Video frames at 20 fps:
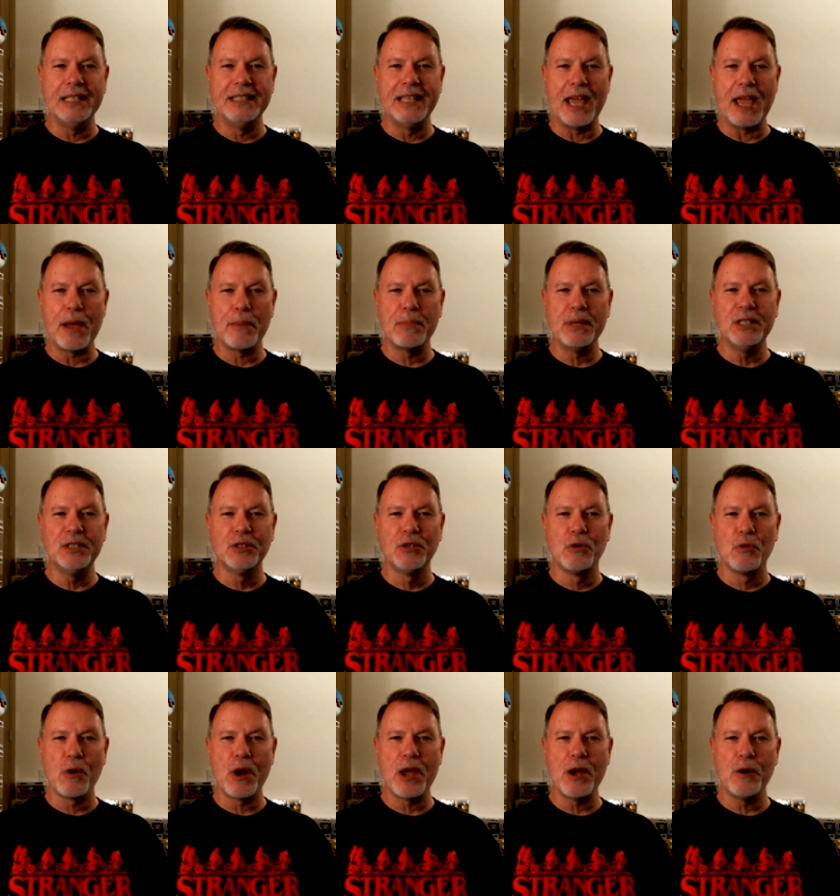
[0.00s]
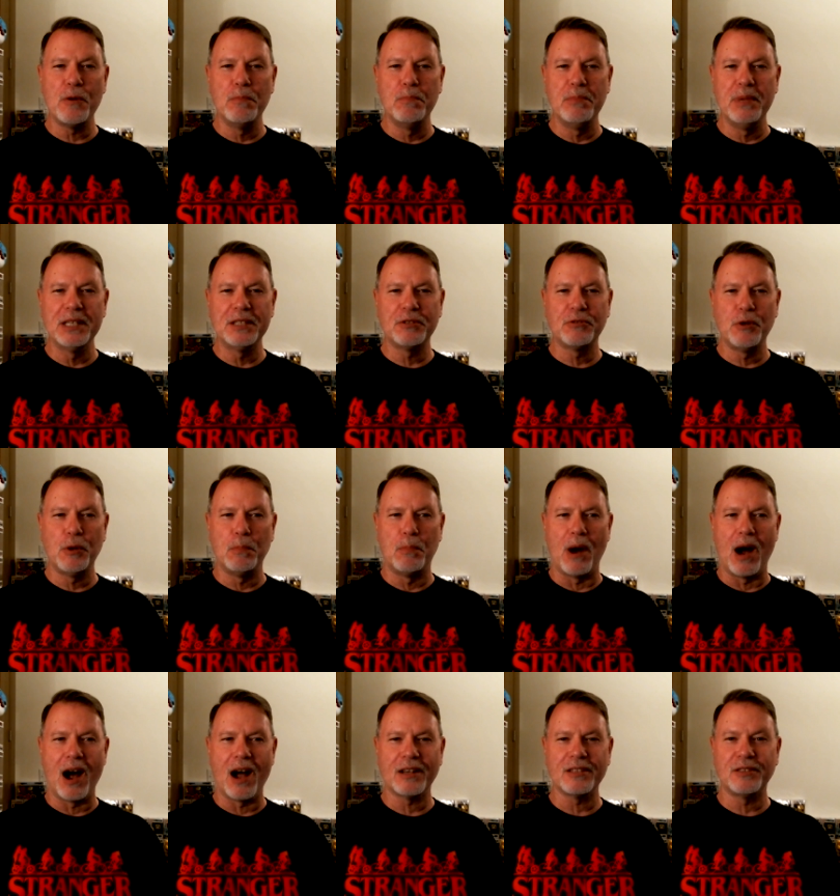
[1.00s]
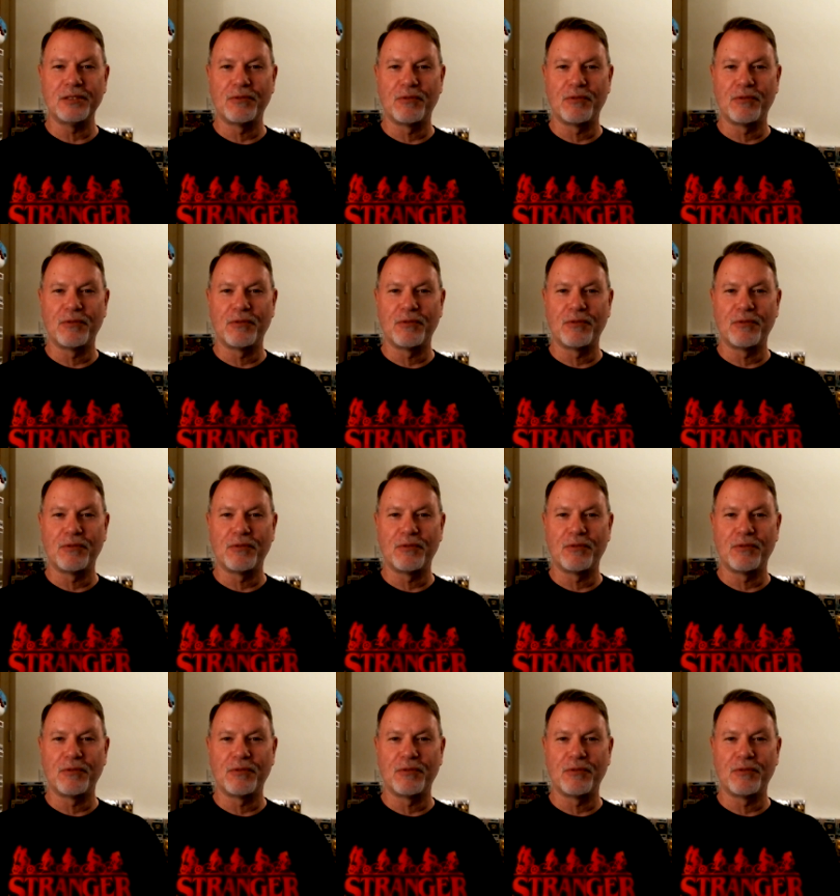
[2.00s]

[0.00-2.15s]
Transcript: damaged grail mystery box